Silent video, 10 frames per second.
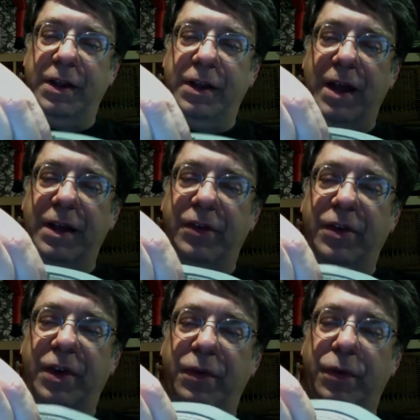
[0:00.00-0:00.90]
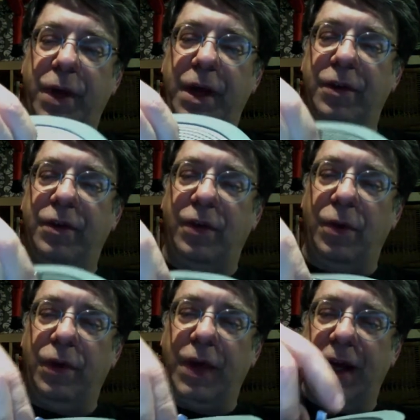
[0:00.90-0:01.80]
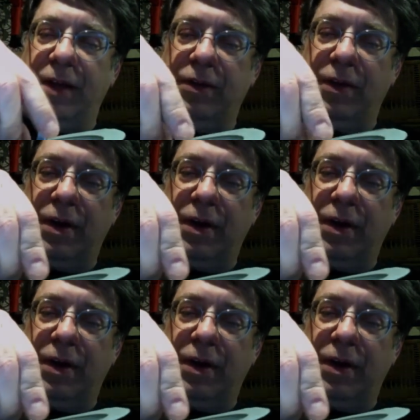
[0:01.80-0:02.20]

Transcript: that leaves enough thread so that